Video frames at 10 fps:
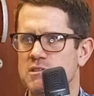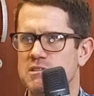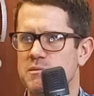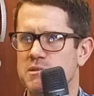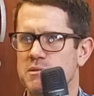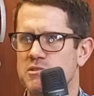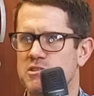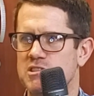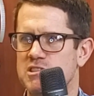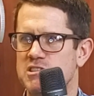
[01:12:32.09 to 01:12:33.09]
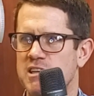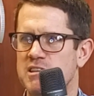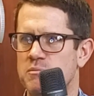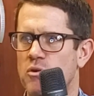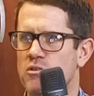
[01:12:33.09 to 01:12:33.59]
Sometimes you can just
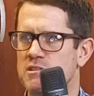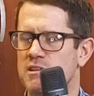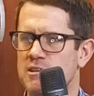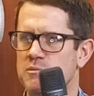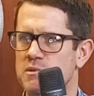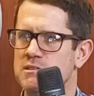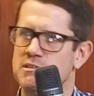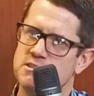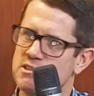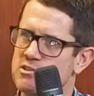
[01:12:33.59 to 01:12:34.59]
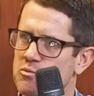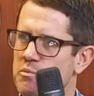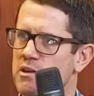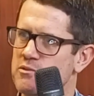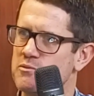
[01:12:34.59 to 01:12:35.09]
shake the box a little bit and the jigsaw
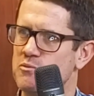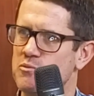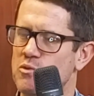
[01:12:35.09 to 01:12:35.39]
puzzle